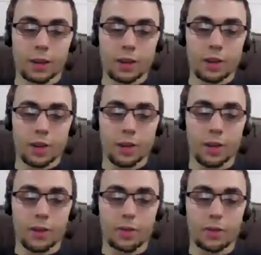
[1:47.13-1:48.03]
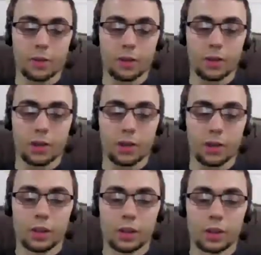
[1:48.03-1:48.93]
How about you,
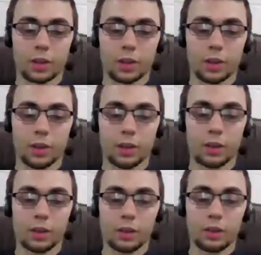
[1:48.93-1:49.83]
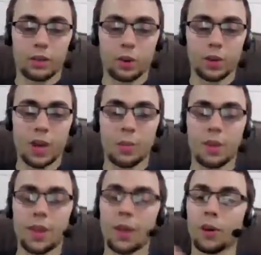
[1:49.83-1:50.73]
uh, Clair? You can double,
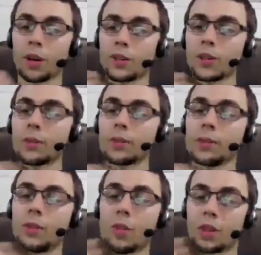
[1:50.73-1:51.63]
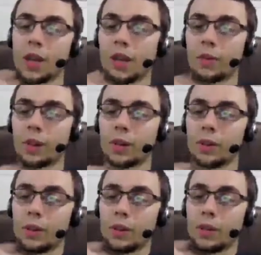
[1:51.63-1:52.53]
that works. You won't kill him, though.
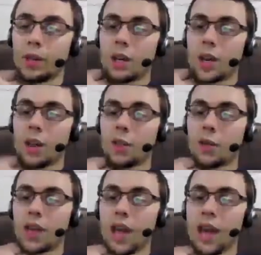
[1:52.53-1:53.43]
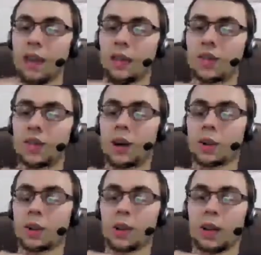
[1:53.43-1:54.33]
Have ever used Atlas as an
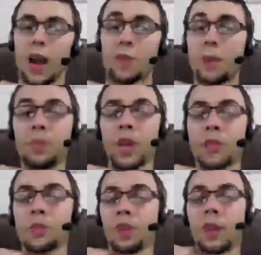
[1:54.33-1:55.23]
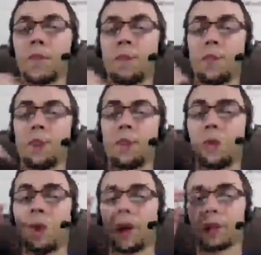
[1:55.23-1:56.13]
archer? I've only played through the game fully
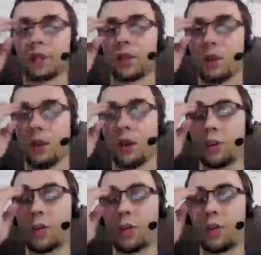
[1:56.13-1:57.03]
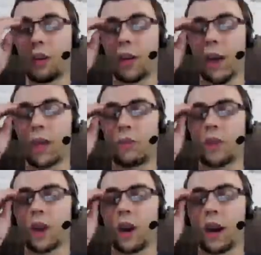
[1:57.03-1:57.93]
once. No, and no, the only, I
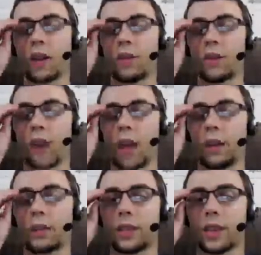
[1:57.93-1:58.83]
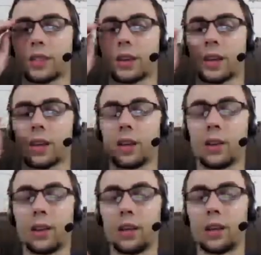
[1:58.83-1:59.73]
used Ar I use Atlas as a,
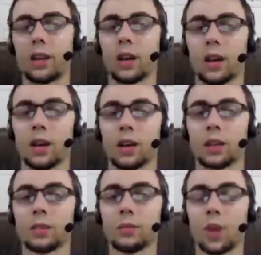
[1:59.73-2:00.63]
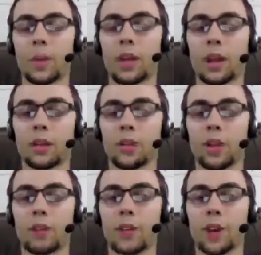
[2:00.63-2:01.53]
uh, Myrmidon,
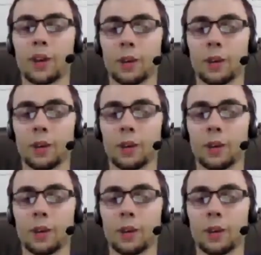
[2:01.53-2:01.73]
Dreadfighter.